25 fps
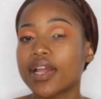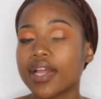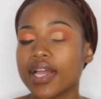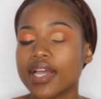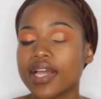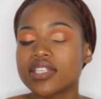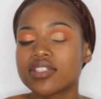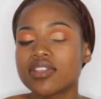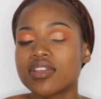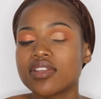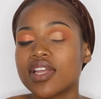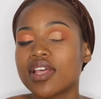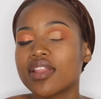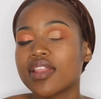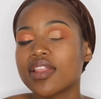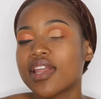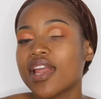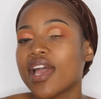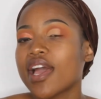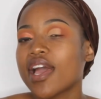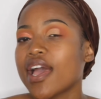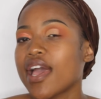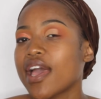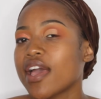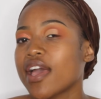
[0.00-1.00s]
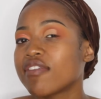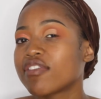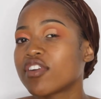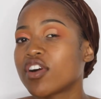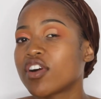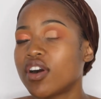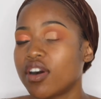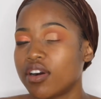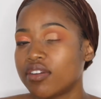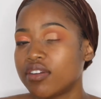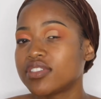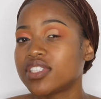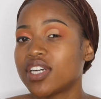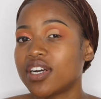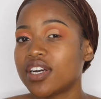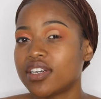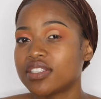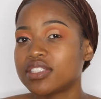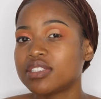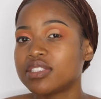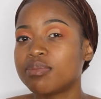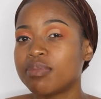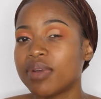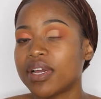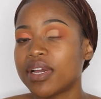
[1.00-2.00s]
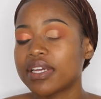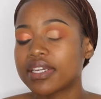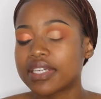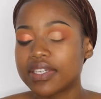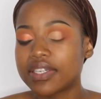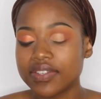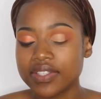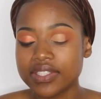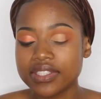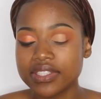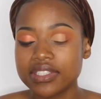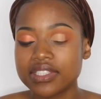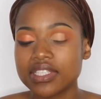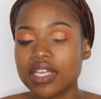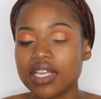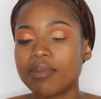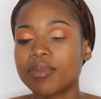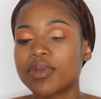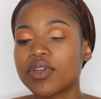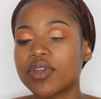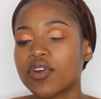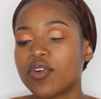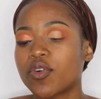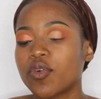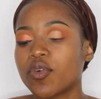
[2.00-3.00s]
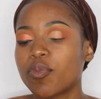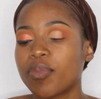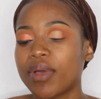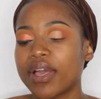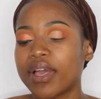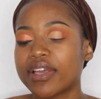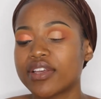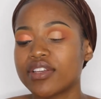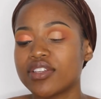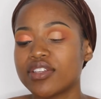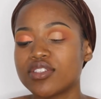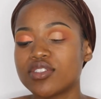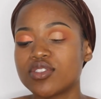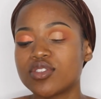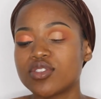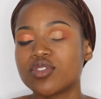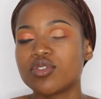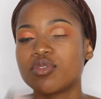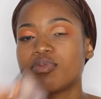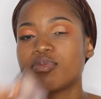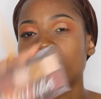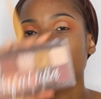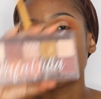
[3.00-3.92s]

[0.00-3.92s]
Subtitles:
guys, so now that I have carved out my crease, I'm going to go back into my